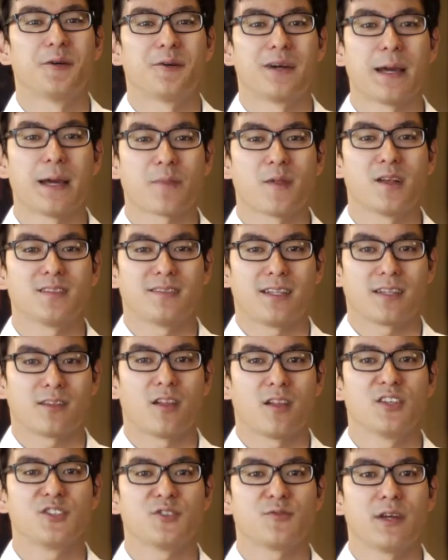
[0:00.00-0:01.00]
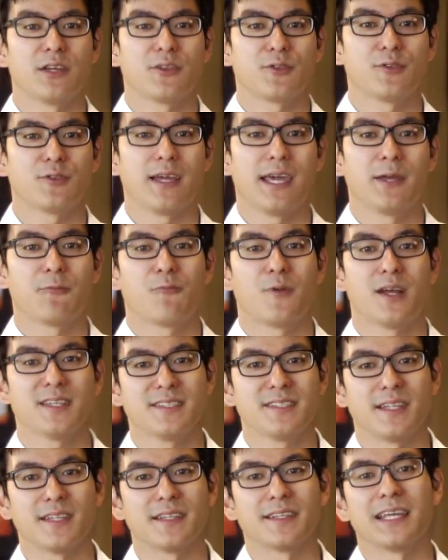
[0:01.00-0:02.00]
Rappler's technology writer and
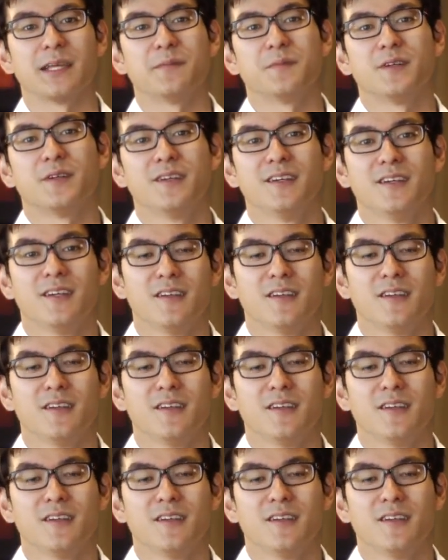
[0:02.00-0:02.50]
resident gamer,